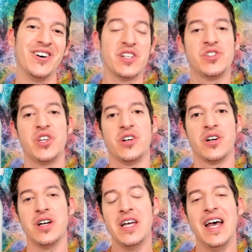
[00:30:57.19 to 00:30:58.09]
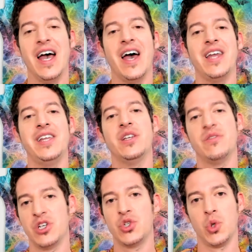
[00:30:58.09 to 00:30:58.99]
consider any
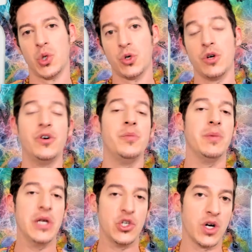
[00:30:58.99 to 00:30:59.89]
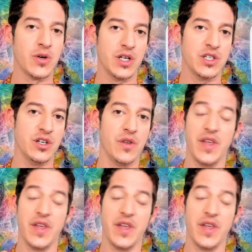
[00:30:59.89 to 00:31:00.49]
individual or group who may be triggering to you.